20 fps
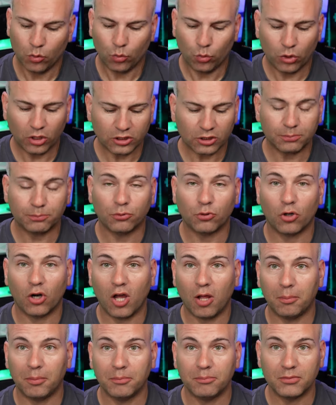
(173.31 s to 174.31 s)
Which
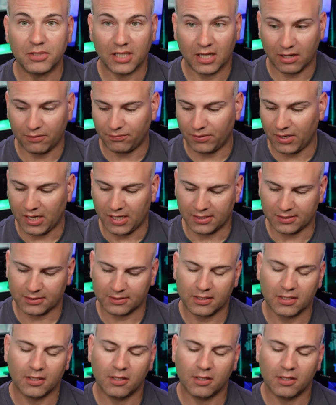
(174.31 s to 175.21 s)
problem did I face?